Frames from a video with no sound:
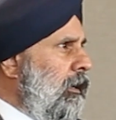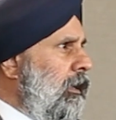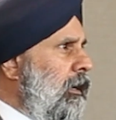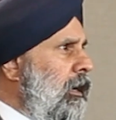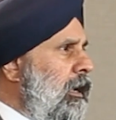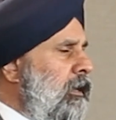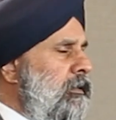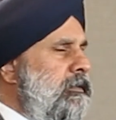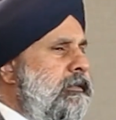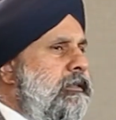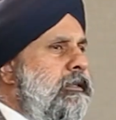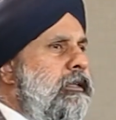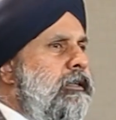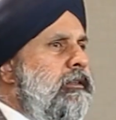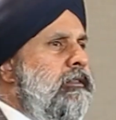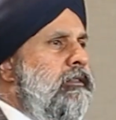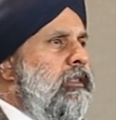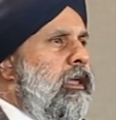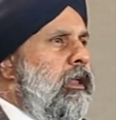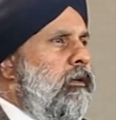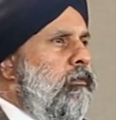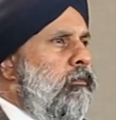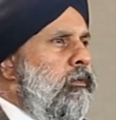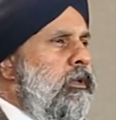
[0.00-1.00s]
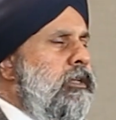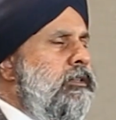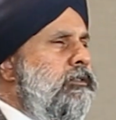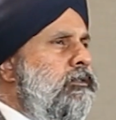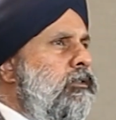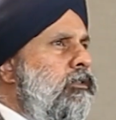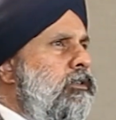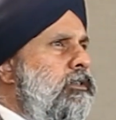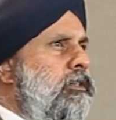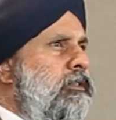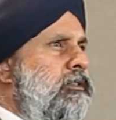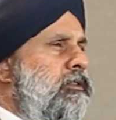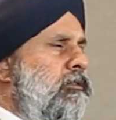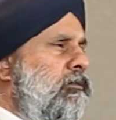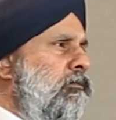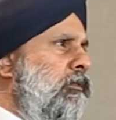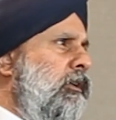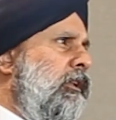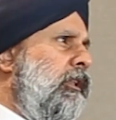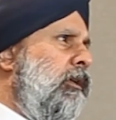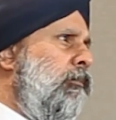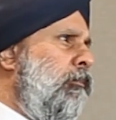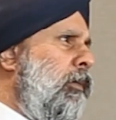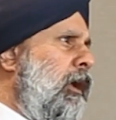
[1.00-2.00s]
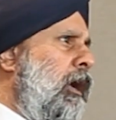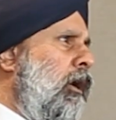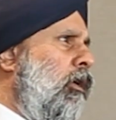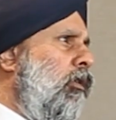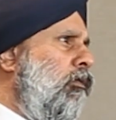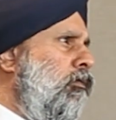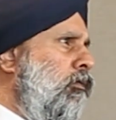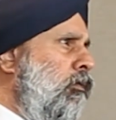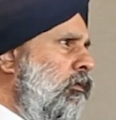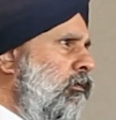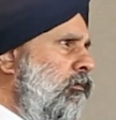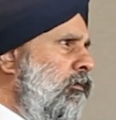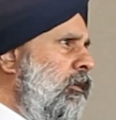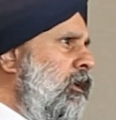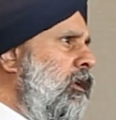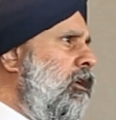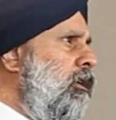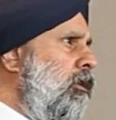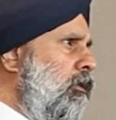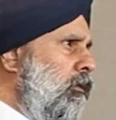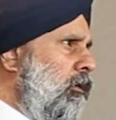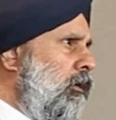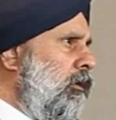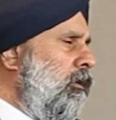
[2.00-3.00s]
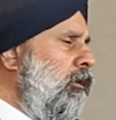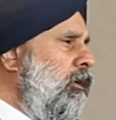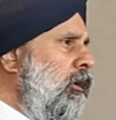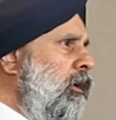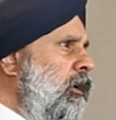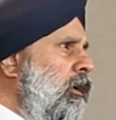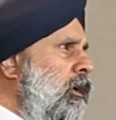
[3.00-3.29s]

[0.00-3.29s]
And I see that research is a really powerful vehicle